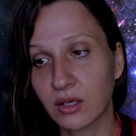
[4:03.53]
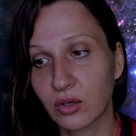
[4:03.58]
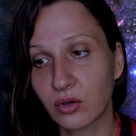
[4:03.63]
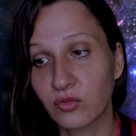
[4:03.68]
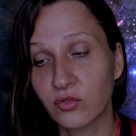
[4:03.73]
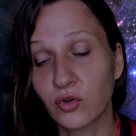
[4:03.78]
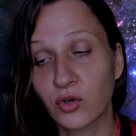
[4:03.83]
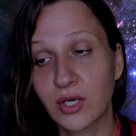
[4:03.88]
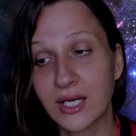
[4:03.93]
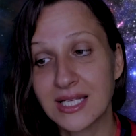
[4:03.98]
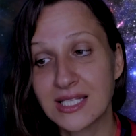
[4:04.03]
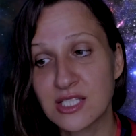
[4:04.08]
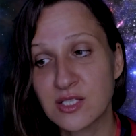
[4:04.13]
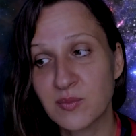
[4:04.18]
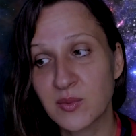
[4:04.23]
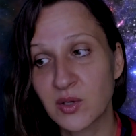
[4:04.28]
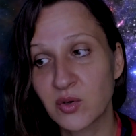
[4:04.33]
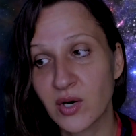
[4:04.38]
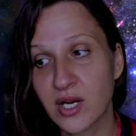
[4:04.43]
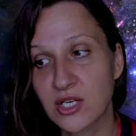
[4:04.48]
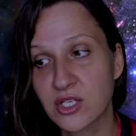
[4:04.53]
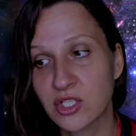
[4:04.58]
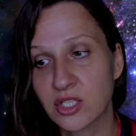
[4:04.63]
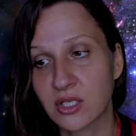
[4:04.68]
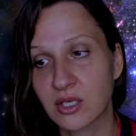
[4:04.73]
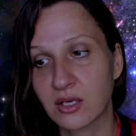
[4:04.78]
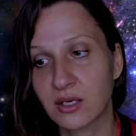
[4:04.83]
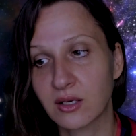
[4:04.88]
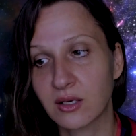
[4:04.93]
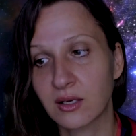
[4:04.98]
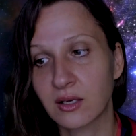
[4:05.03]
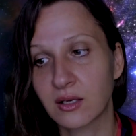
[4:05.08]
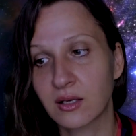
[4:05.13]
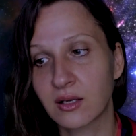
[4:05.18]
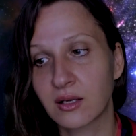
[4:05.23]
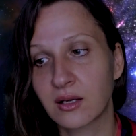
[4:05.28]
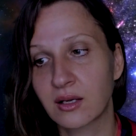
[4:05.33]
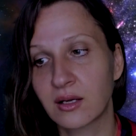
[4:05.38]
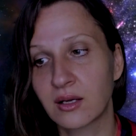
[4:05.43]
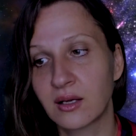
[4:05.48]
for inspiration.
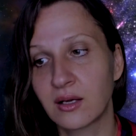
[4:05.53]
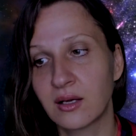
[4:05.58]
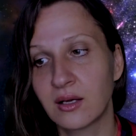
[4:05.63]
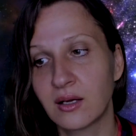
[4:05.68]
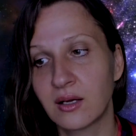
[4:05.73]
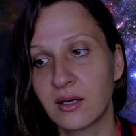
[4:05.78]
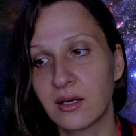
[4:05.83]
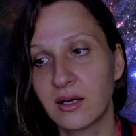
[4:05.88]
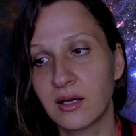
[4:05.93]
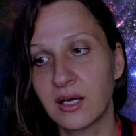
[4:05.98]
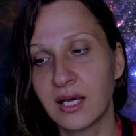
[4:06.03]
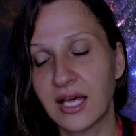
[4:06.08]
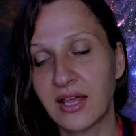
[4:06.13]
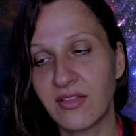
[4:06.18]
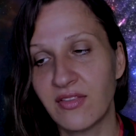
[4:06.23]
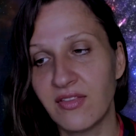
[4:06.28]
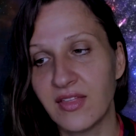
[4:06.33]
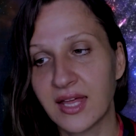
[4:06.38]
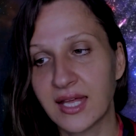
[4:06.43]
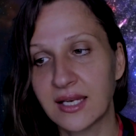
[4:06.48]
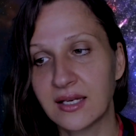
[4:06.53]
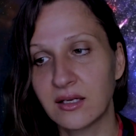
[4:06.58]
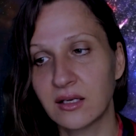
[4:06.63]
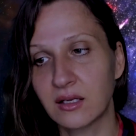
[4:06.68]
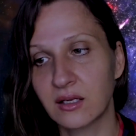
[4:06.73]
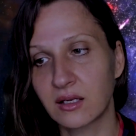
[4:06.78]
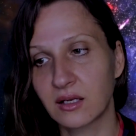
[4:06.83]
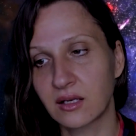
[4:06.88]
And then,